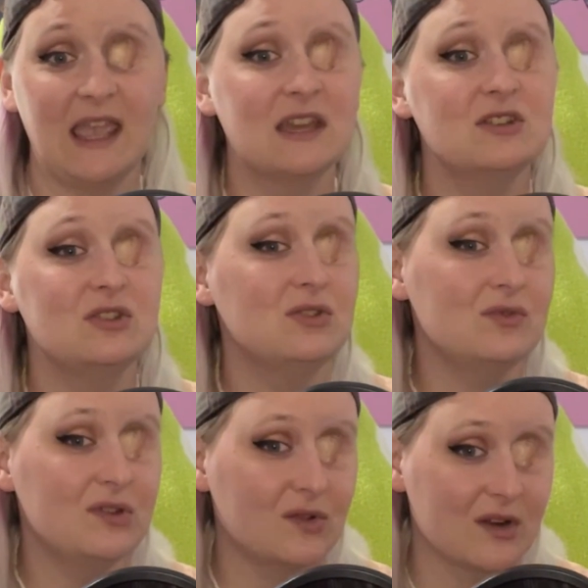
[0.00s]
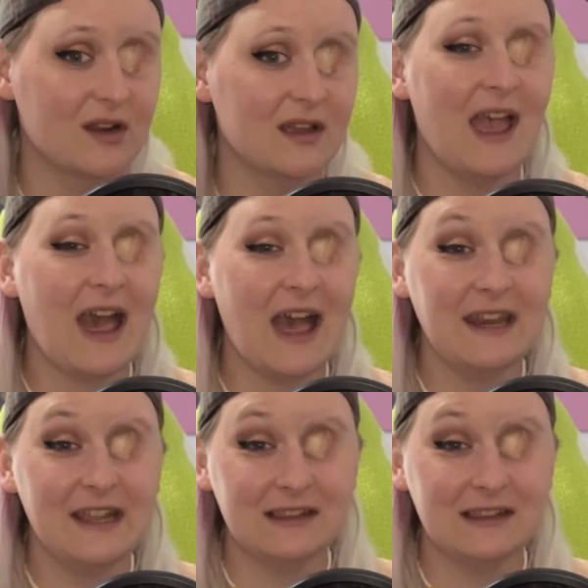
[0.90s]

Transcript: and New York, adding